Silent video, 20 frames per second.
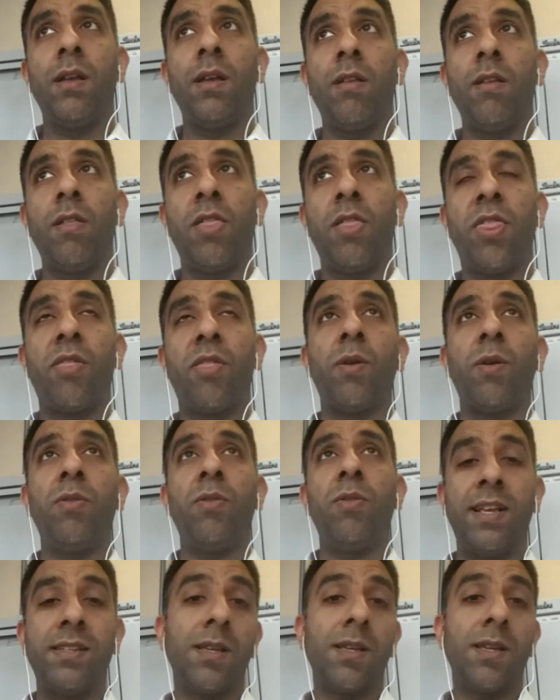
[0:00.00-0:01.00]
throw
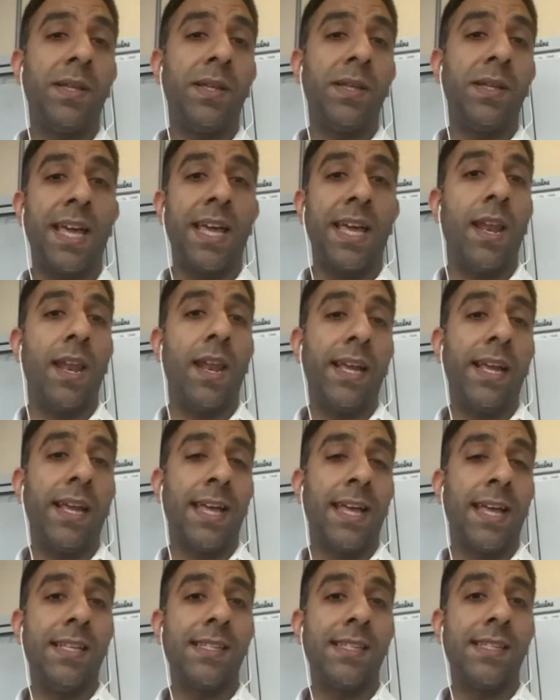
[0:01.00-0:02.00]
things up in the air like
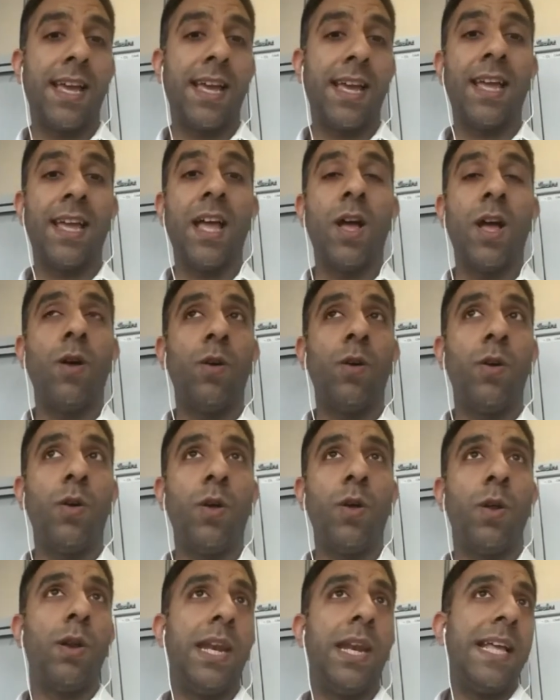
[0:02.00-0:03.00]
that and say,
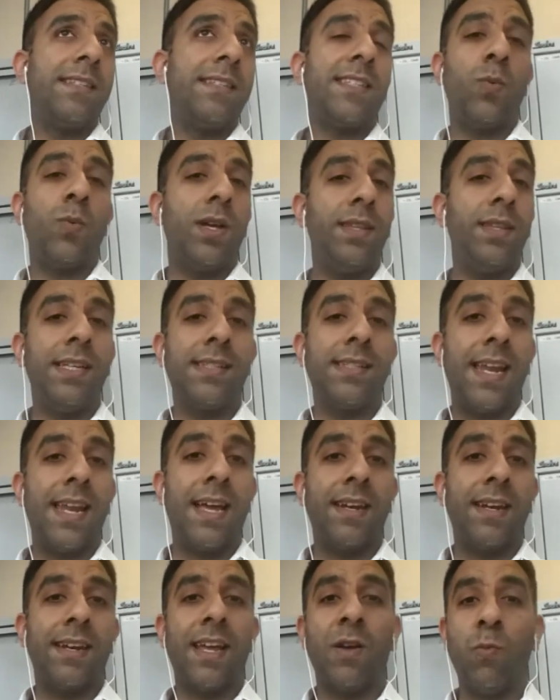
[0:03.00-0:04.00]
let's see where these
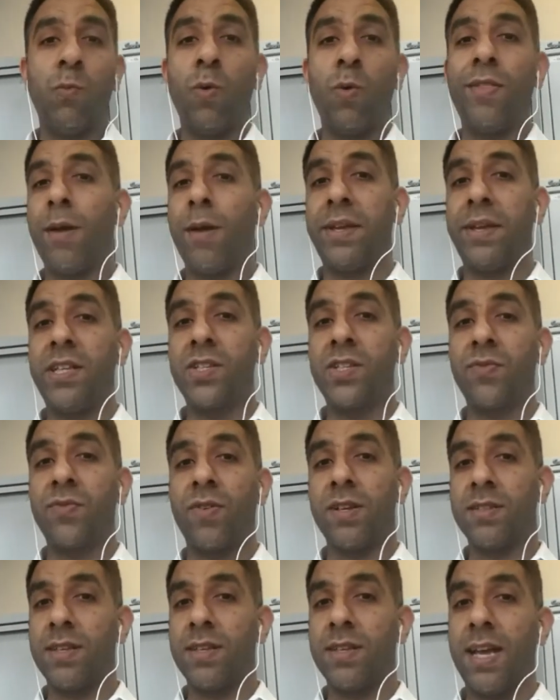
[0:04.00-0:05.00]
land and what that means for
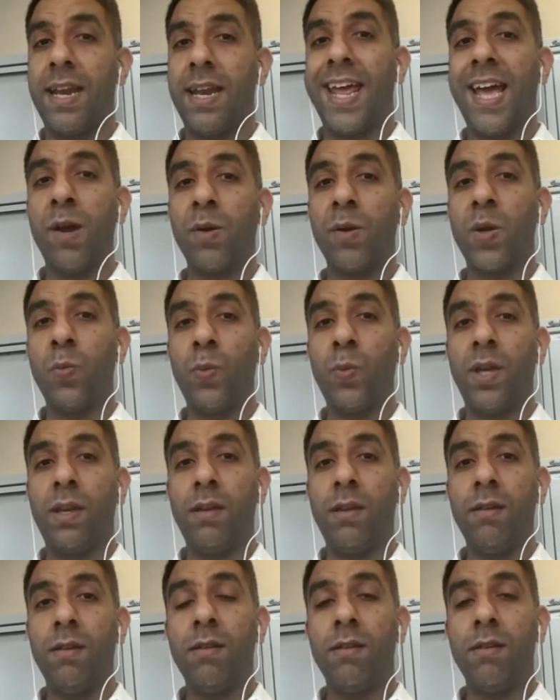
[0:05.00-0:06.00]
us, and how can
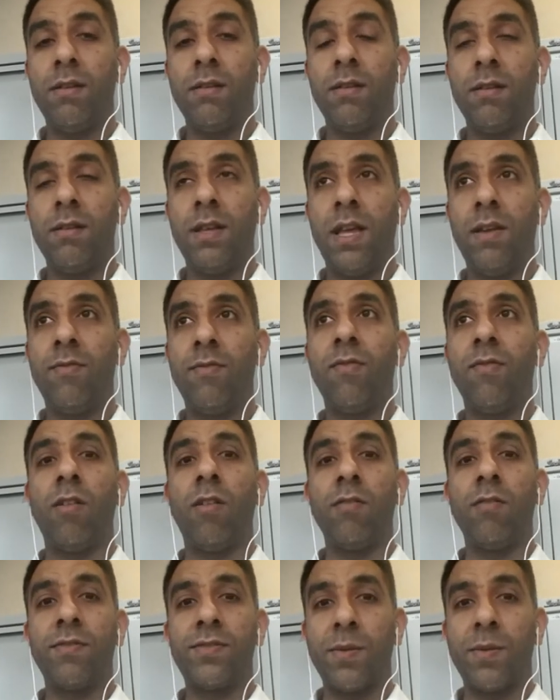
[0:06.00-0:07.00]
we
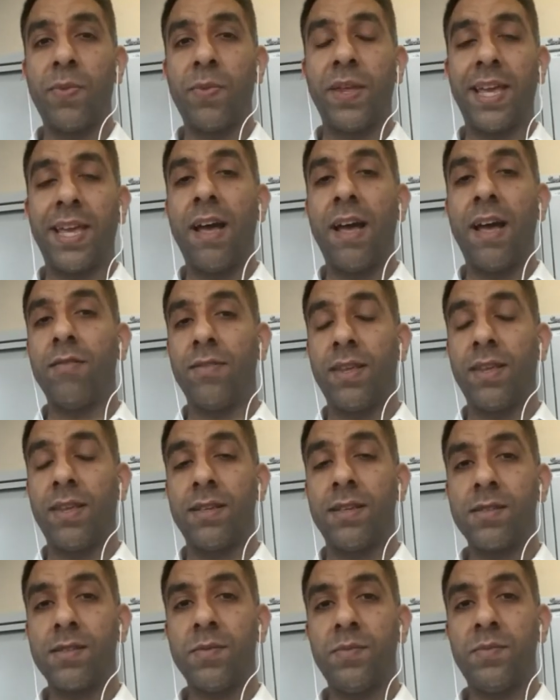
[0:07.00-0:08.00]
evolve something out of
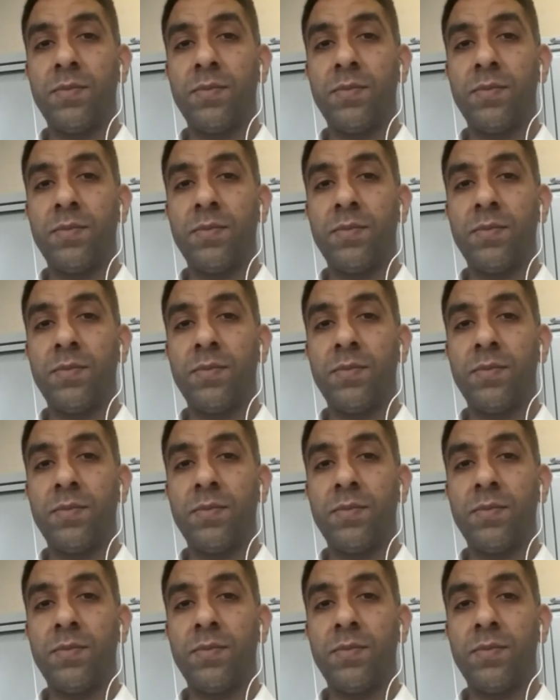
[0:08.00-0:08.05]
this.